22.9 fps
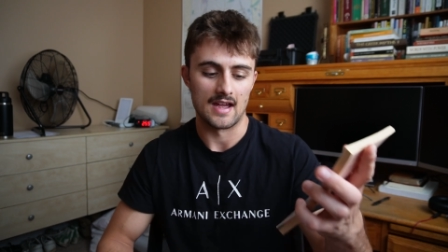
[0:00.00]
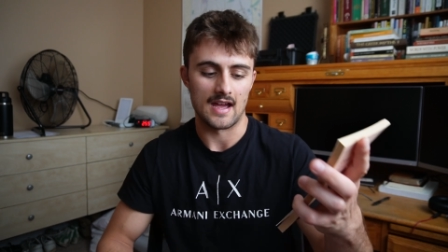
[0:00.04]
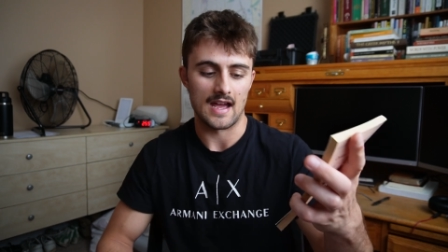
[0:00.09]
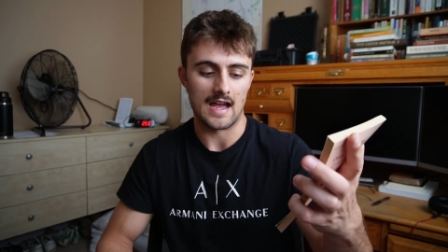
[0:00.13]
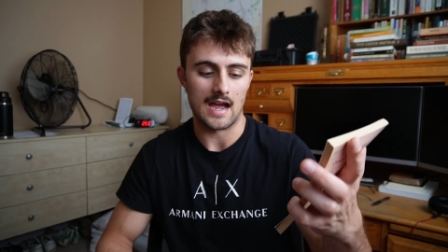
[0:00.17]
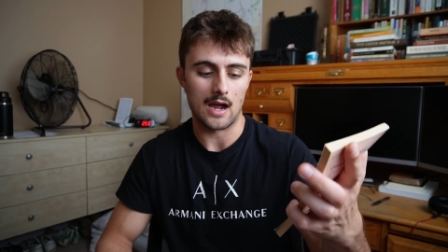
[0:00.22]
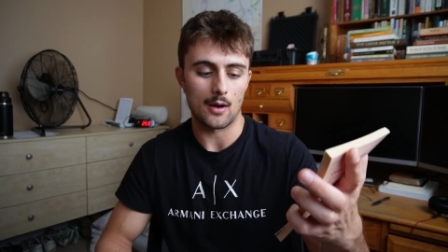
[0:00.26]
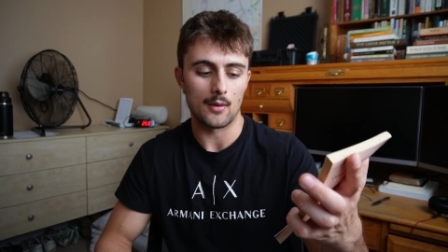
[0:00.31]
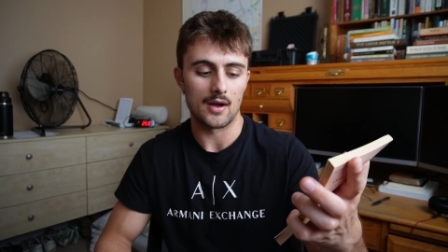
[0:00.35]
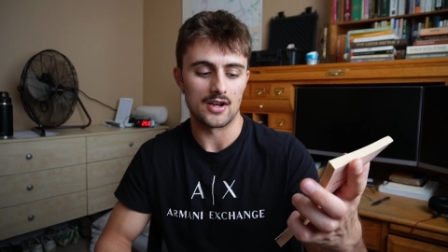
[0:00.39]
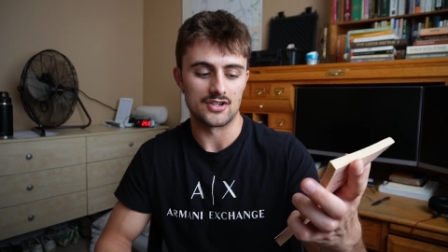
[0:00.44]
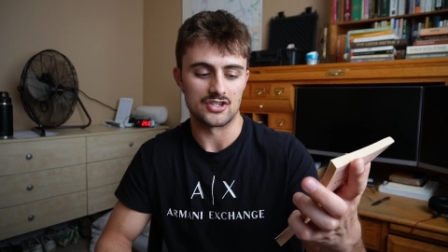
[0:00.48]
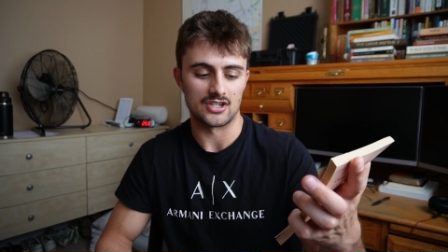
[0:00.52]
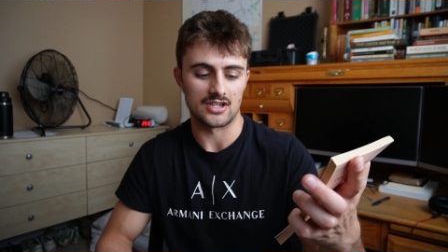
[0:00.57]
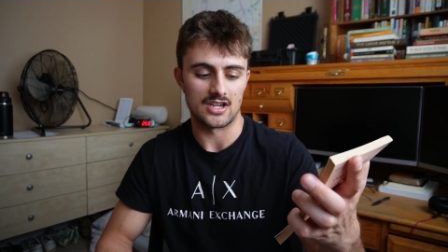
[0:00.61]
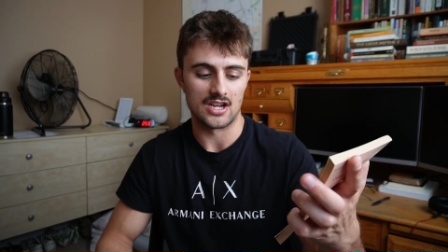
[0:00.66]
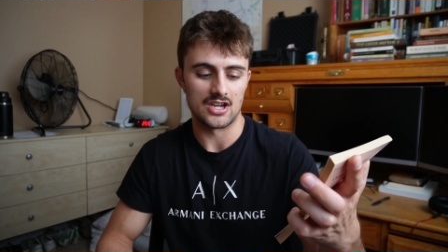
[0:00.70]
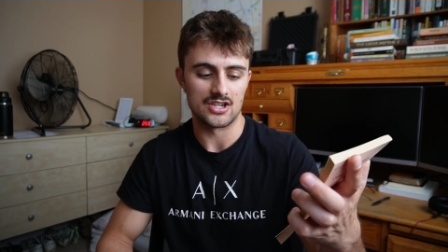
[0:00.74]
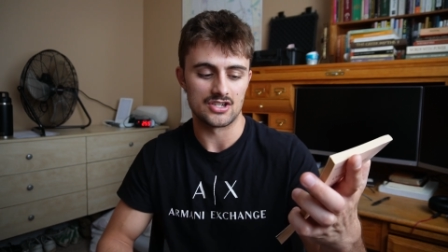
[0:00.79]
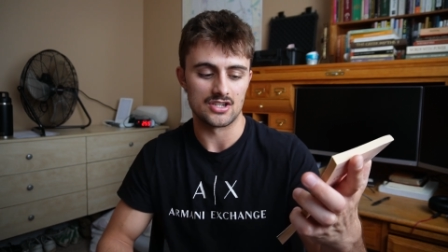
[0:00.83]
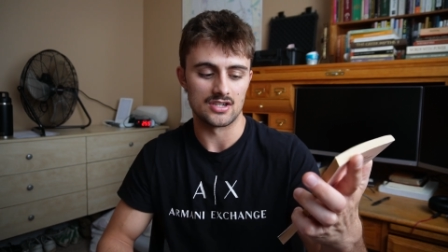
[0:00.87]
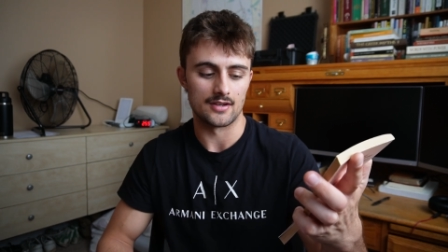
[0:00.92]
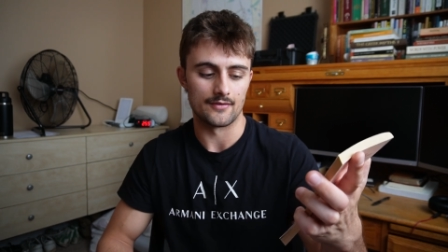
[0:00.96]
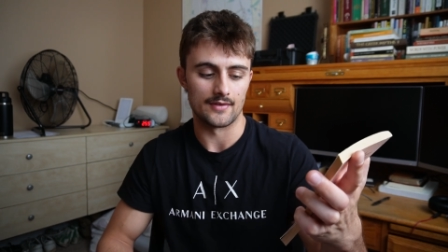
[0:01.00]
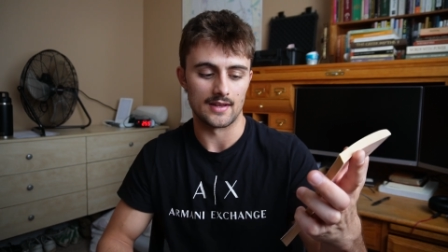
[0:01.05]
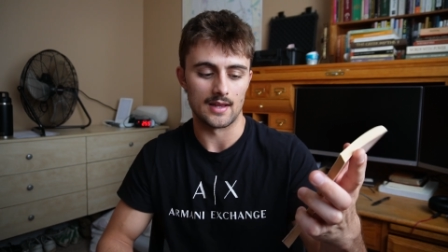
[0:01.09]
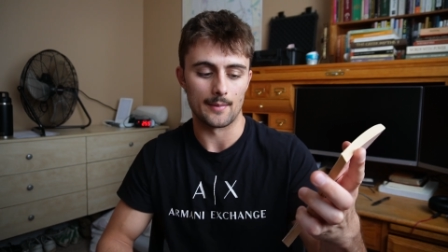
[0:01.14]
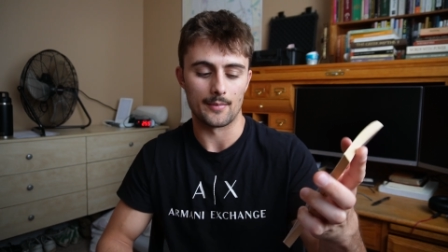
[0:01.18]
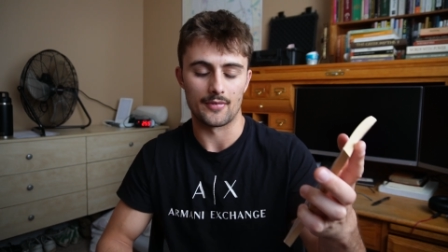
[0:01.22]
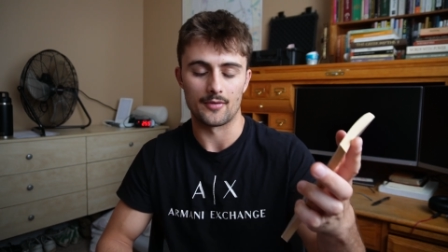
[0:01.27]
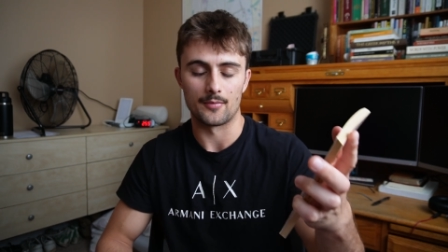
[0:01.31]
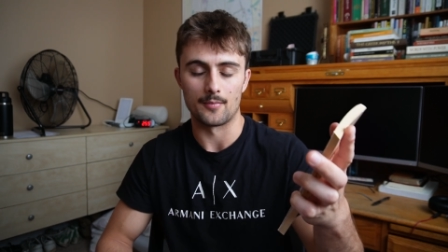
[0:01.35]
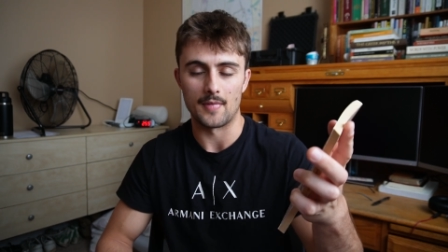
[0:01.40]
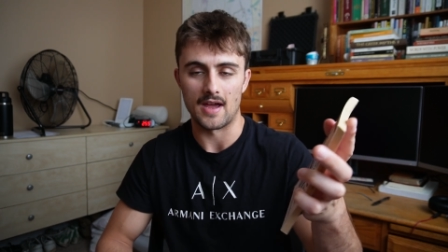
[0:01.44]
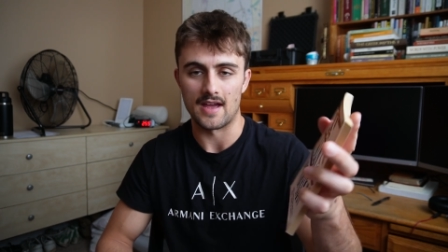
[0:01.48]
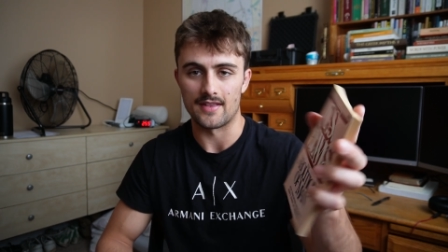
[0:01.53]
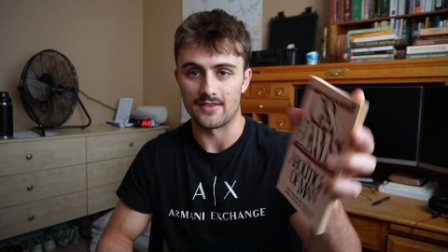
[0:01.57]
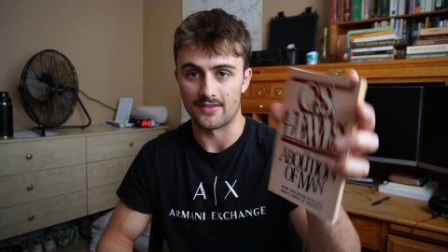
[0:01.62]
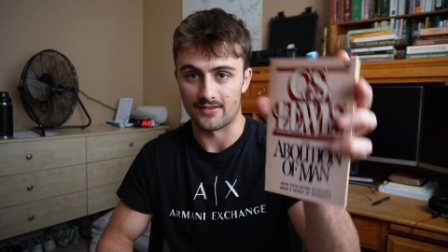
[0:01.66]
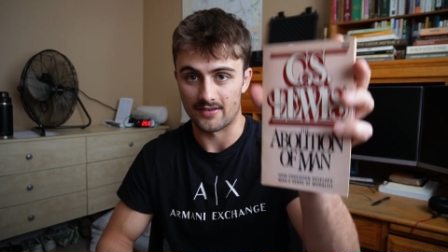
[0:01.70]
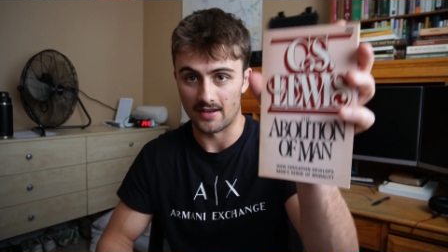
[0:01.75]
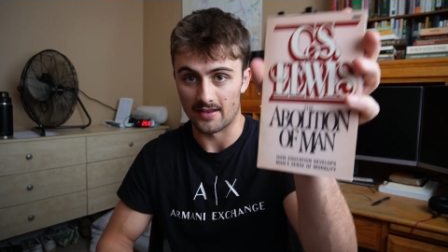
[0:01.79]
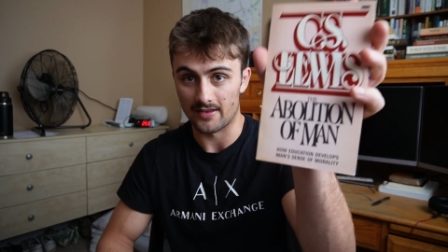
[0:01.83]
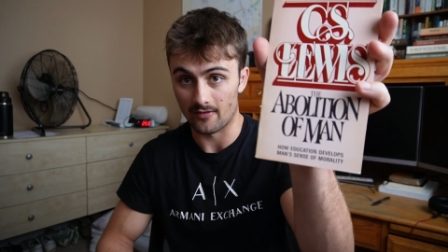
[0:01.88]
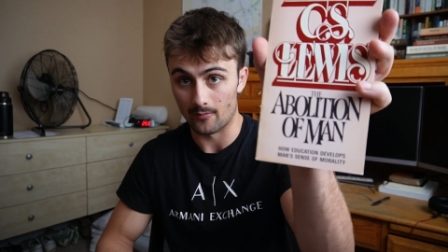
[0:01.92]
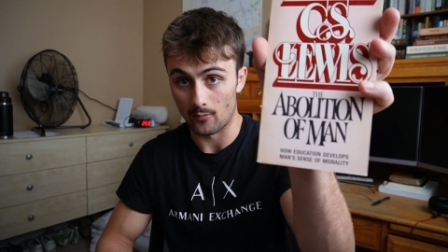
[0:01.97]
How Education Develops Man's
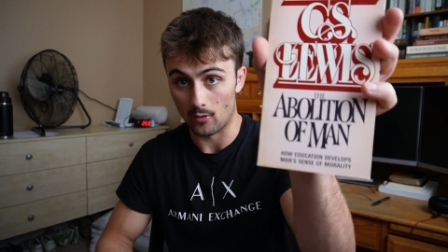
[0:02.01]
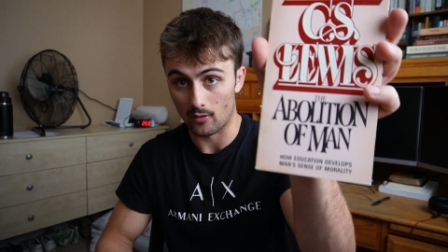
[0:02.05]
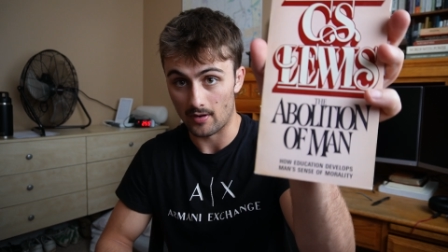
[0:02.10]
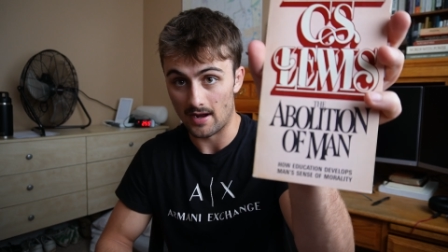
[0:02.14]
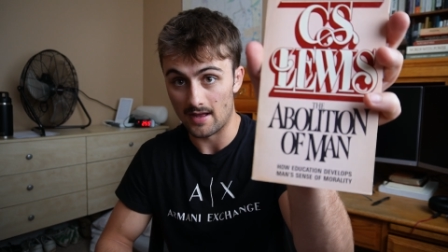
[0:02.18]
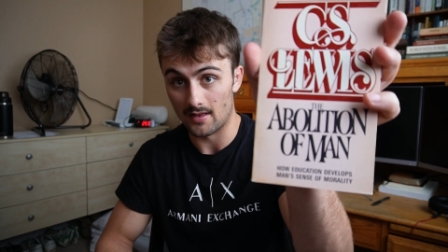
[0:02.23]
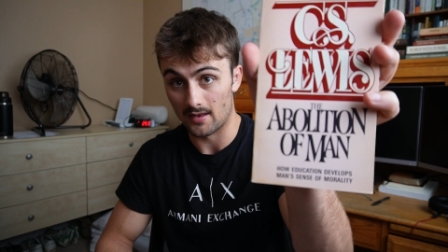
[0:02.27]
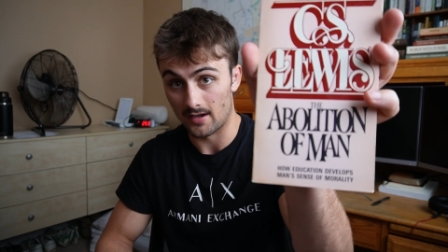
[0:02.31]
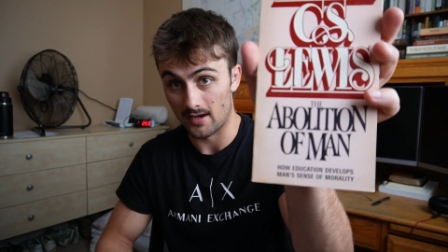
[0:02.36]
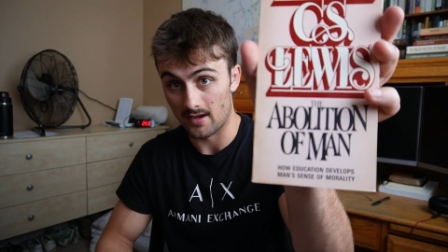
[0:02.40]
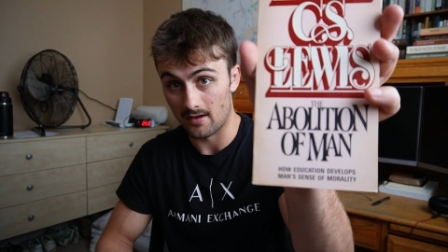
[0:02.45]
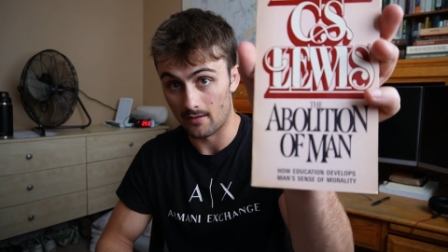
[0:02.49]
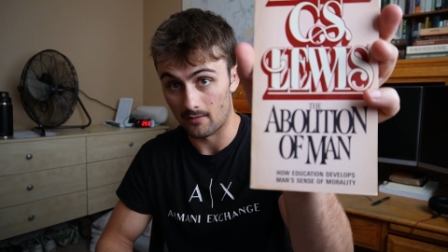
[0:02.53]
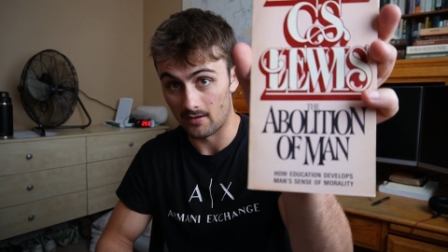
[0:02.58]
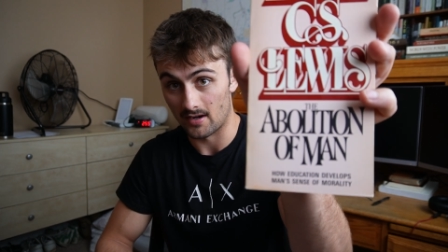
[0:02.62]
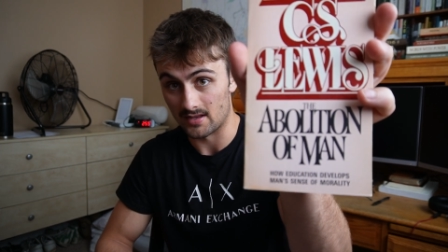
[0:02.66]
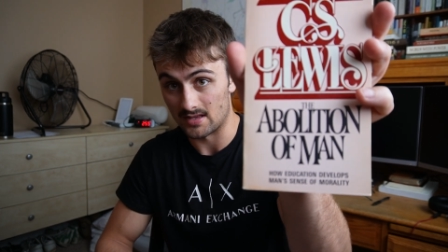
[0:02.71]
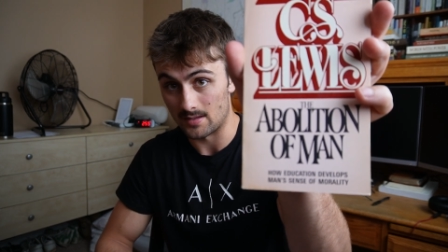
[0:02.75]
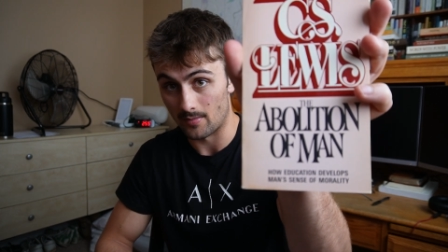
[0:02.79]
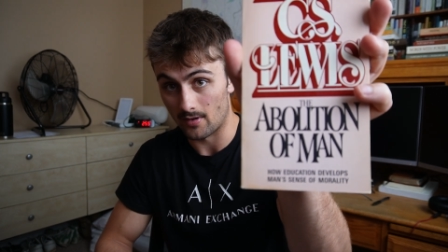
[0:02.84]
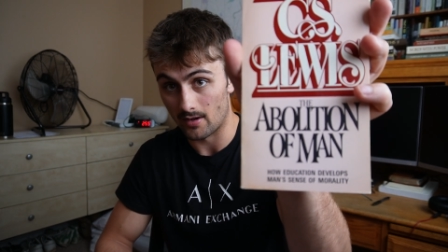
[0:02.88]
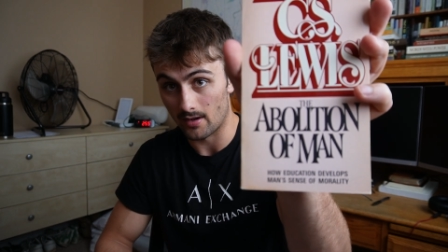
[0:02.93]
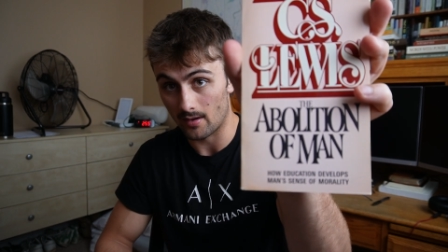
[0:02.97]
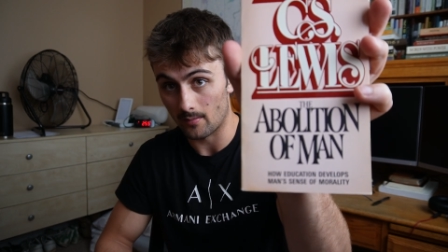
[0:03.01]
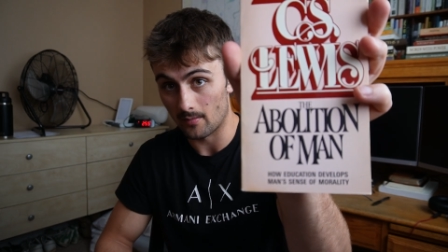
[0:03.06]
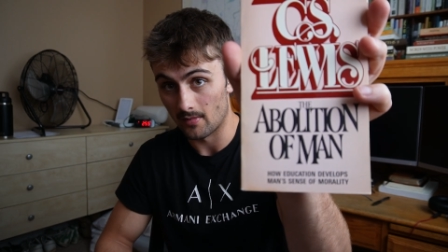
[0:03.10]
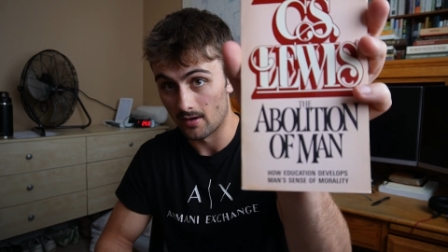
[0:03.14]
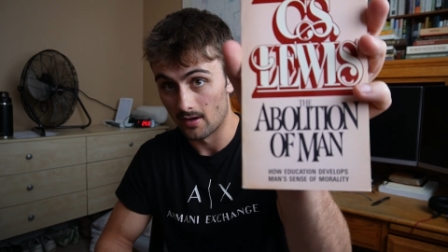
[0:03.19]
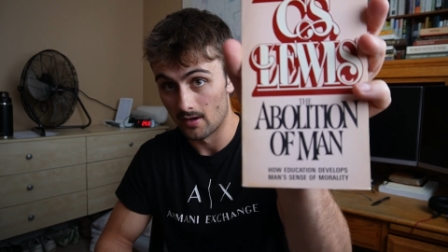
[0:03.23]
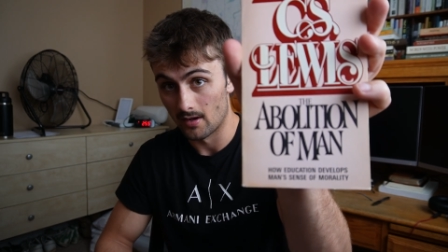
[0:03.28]
Sense of Morality, right at the bottom,